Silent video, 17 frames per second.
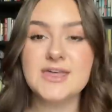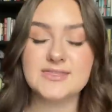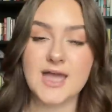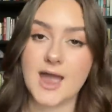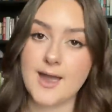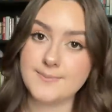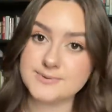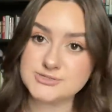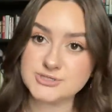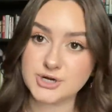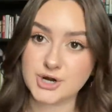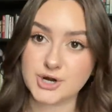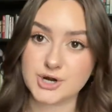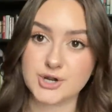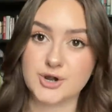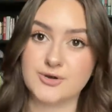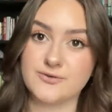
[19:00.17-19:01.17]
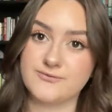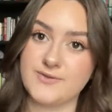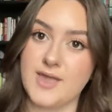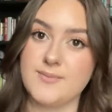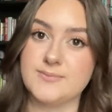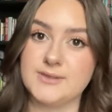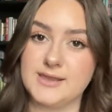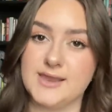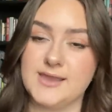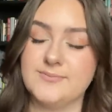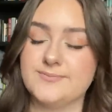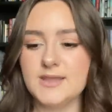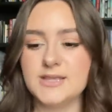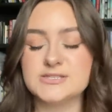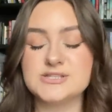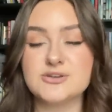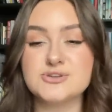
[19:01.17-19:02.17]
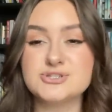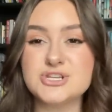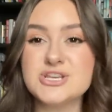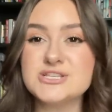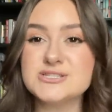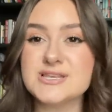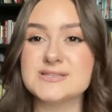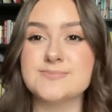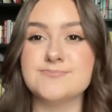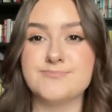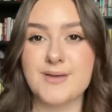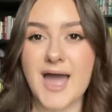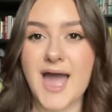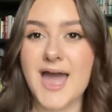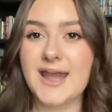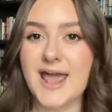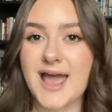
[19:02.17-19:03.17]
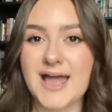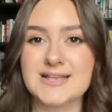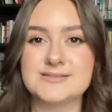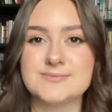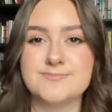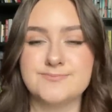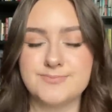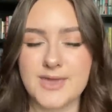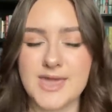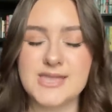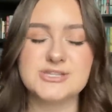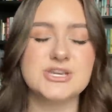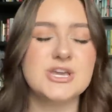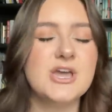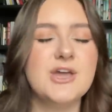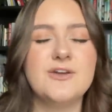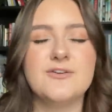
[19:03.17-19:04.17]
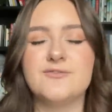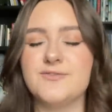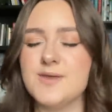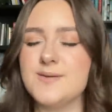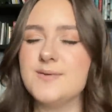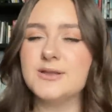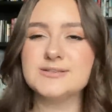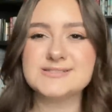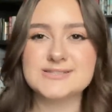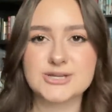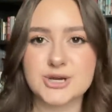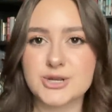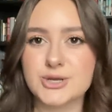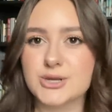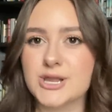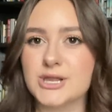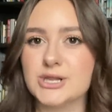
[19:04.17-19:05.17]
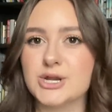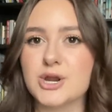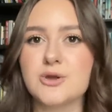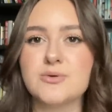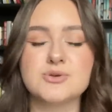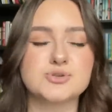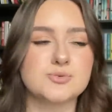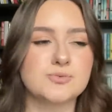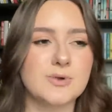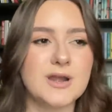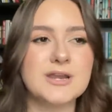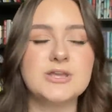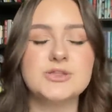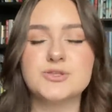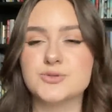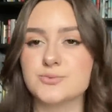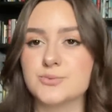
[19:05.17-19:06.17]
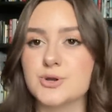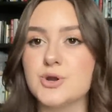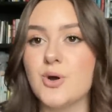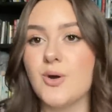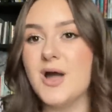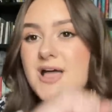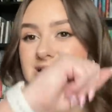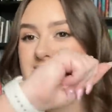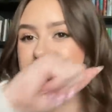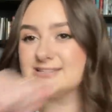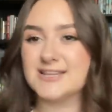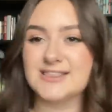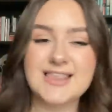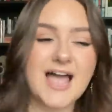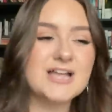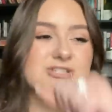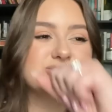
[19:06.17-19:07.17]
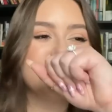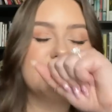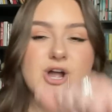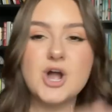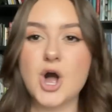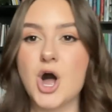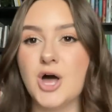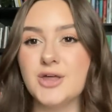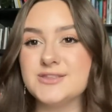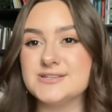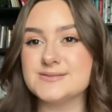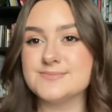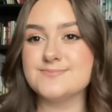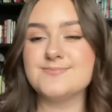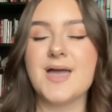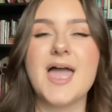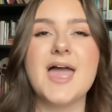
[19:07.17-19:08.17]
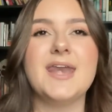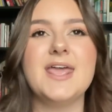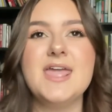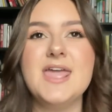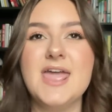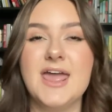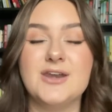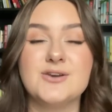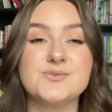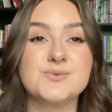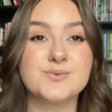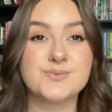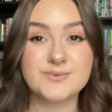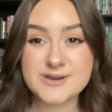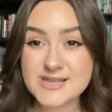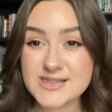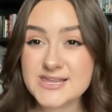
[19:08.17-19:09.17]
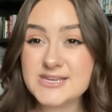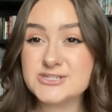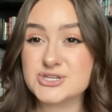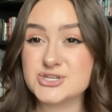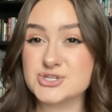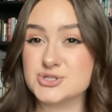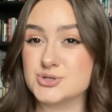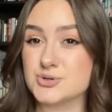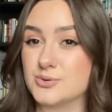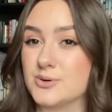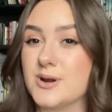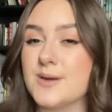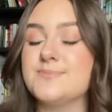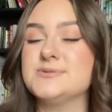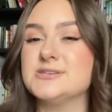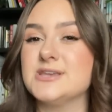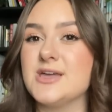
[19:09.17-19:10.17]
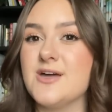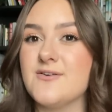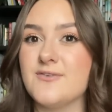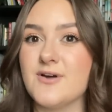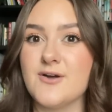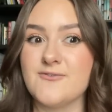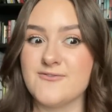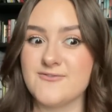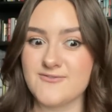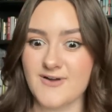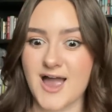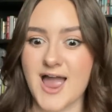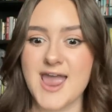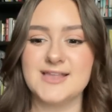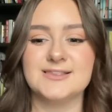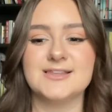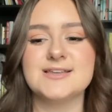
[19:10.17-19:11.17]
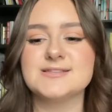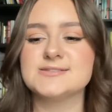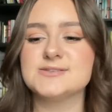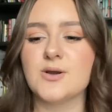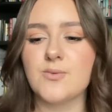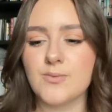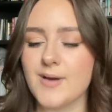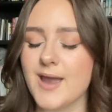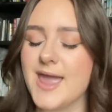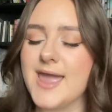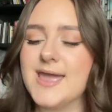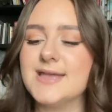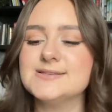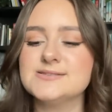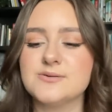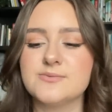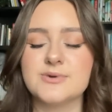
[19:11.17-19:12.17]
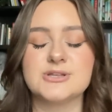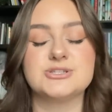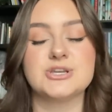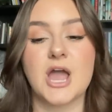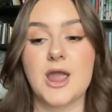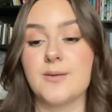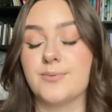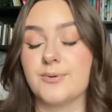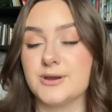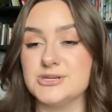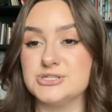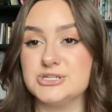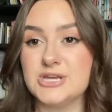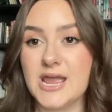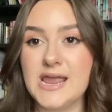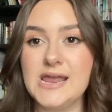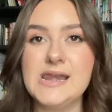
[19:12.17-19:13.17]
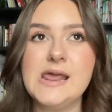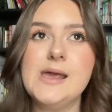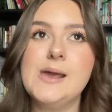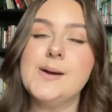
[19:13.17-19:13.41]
that happened to her and her family. So she is this badass bitch, female serial killer who is running through, slashing all these men in really descriptive, violent ways, which I appreciate.